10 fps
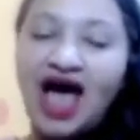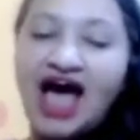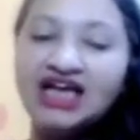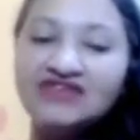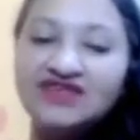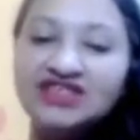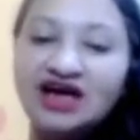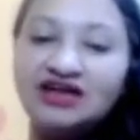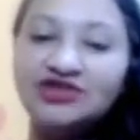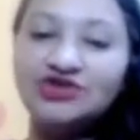Now, as we
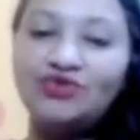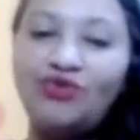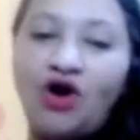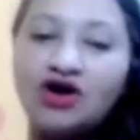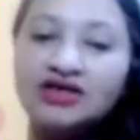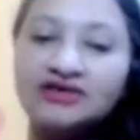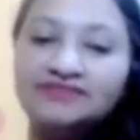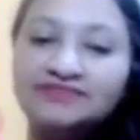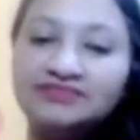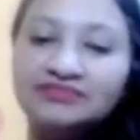started to walk,
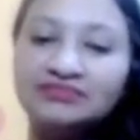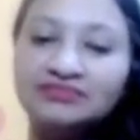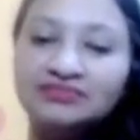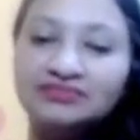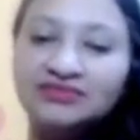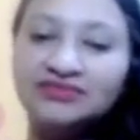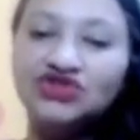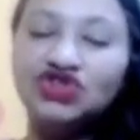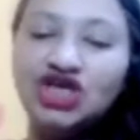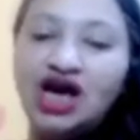
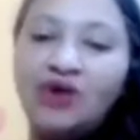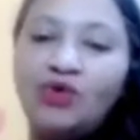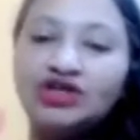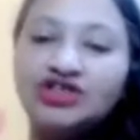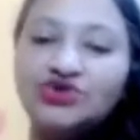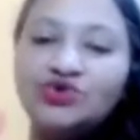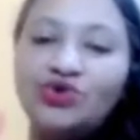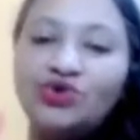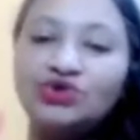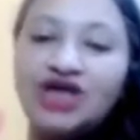Chica wanted to
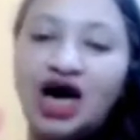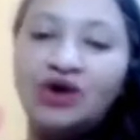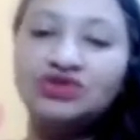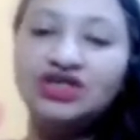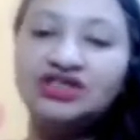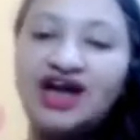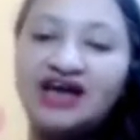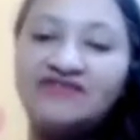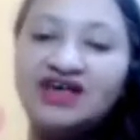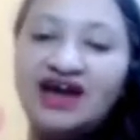go down the
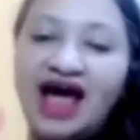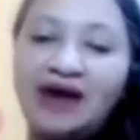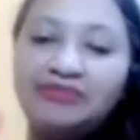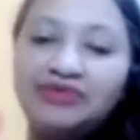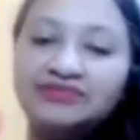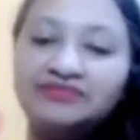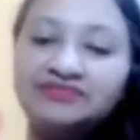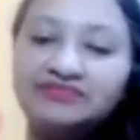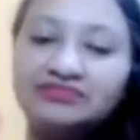driving ramp.